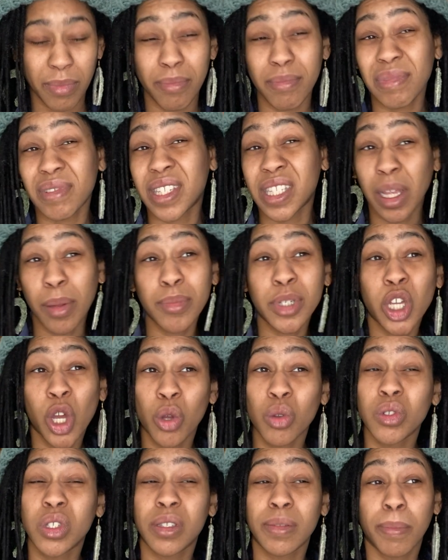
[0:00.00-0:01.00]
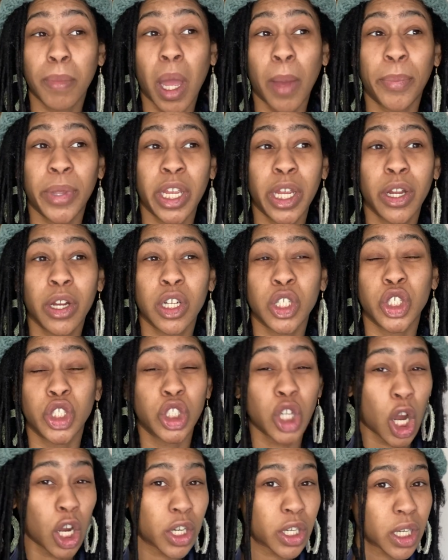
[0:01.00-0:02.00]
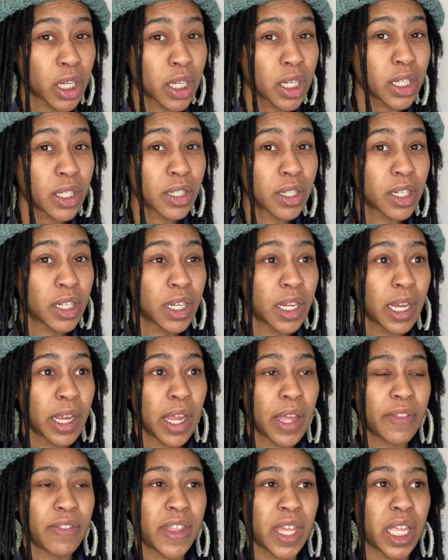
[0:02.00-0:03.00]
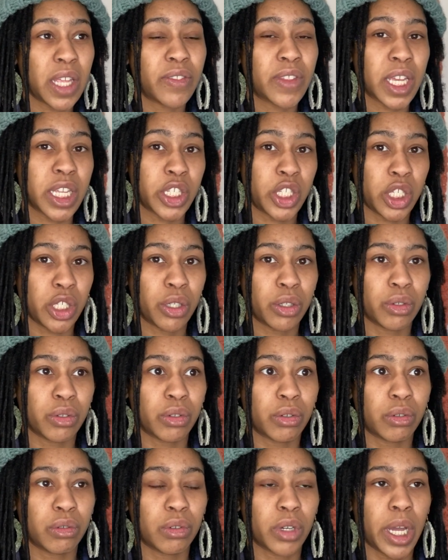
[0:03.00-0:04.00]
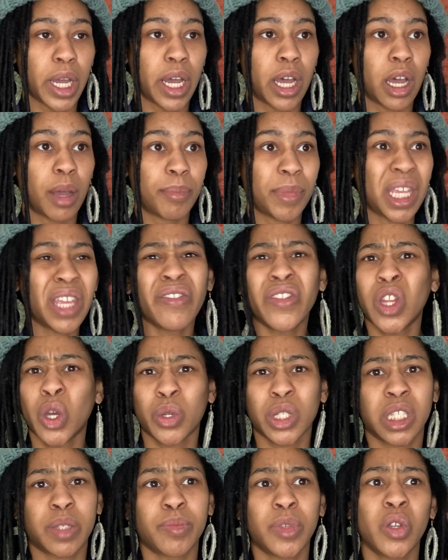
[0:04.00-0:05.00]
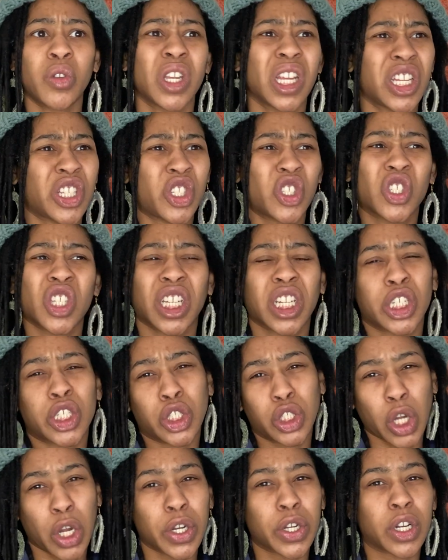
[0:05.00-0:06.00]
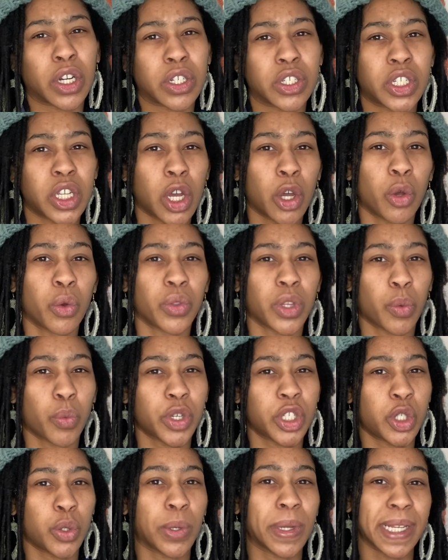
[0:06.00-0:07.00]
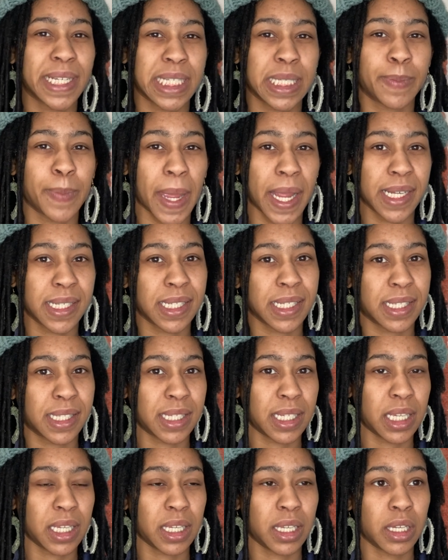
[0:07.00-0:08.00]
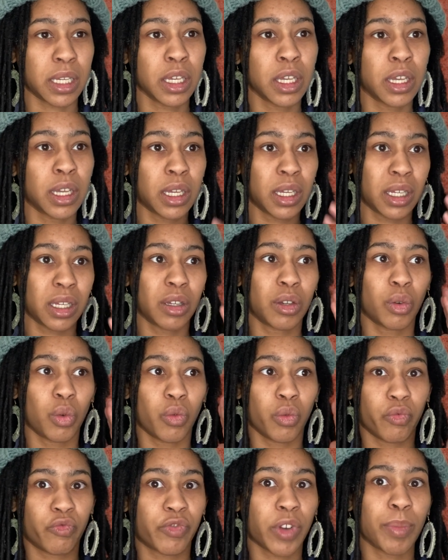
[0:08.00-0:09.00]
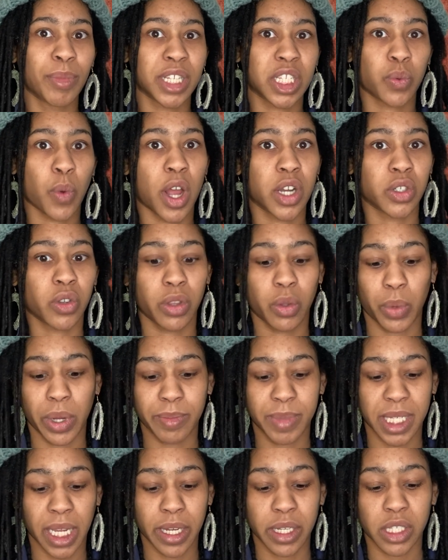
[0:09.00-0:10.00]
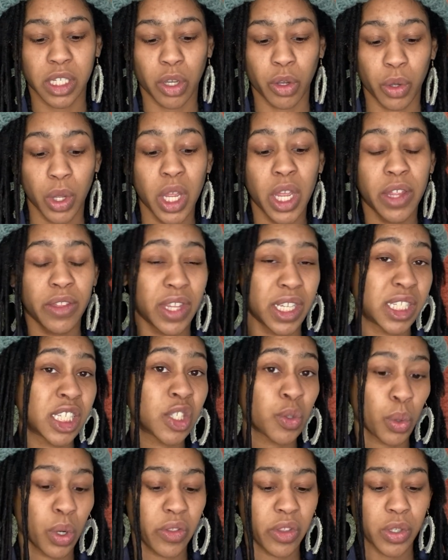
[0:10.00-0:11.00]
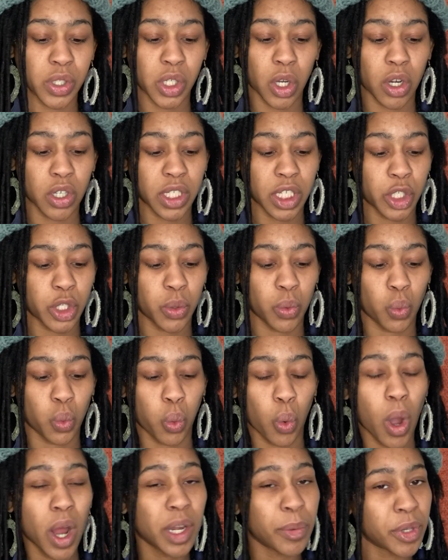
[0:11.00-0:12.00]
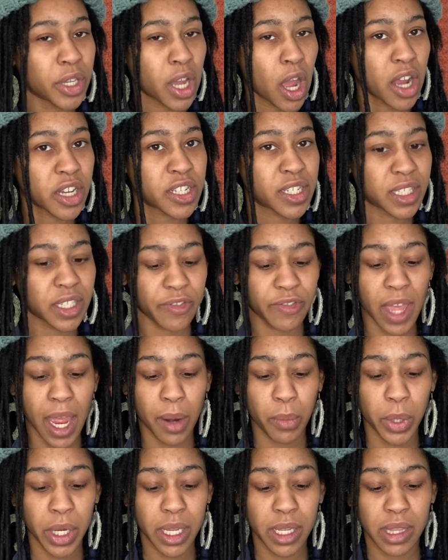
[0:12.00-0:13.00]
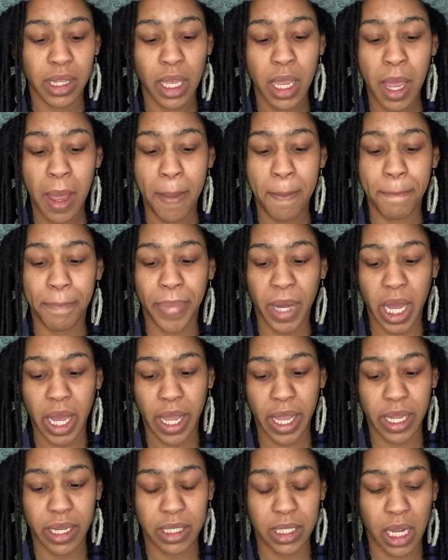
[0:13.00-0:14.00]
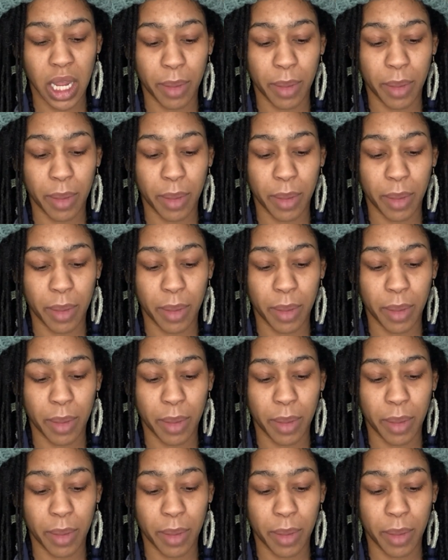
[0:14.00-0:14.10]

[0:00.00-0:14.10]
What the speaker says: some tones appear darker than they do, even though it's muted. It's just like a darker tone than what you would expect to see from the swatch on the website. So this is one of those yarns that you want to be cautious of that with, but